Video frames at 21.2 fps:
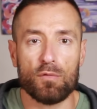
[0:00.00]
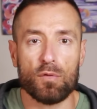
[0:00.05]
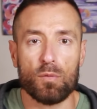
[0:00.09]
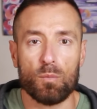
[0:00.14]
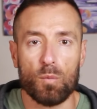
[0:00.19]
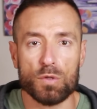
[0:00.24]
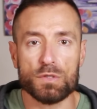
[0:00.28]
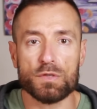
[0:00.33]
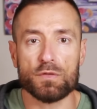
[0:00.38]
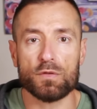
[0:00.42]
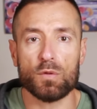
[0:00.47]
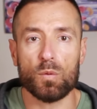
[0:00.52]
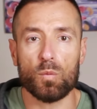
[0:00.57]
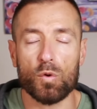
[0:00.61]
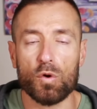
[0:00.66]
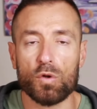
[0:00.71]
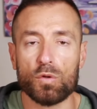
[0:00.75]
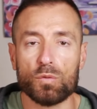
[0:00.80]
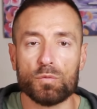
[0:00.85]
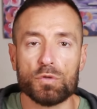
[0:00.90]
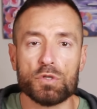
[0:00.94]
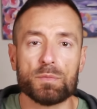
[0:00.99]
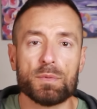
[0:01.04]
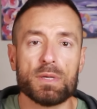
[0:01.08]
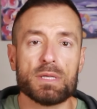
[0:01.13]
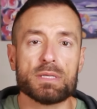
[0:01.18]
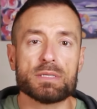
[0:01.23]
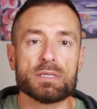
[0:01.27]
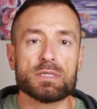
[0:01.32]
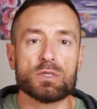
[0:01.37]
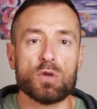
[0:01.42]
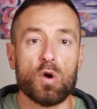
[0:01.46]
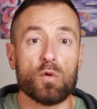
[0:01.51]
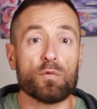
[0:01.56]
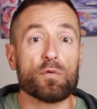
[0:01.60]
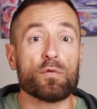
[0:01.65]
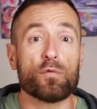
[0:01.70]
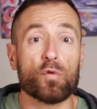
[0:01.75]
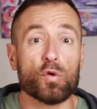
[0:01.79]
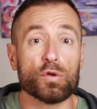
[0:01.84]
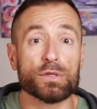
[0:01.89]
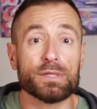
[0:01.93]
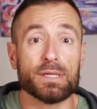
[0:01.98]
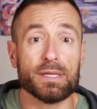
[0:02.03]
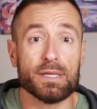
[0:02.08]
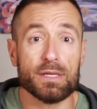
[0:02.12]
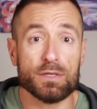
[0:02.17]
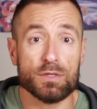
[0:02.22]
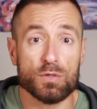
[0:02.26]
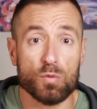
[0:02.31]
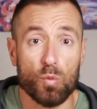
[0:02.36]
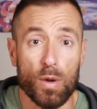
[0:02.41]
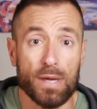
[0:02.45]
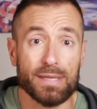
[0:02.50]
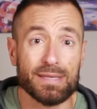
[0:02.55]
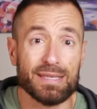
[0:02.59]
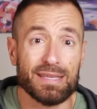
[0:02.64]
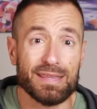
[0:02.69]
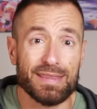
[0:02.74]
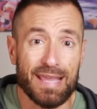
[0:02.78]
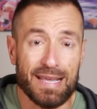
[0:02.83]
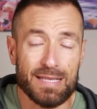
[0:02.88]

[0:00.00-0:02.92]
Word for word: for most of the world, which means it's over fourteen years wait.